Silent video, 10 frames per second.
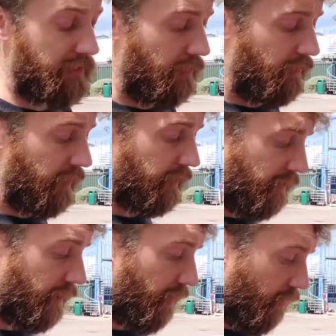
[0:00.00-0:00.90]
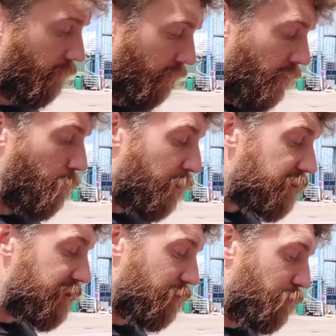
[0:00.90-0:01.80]
So like,
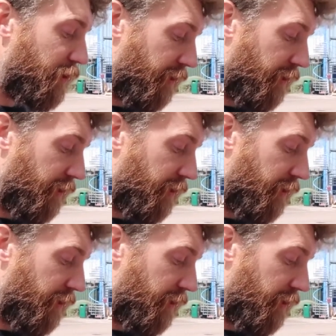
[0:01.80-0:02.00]
once it's all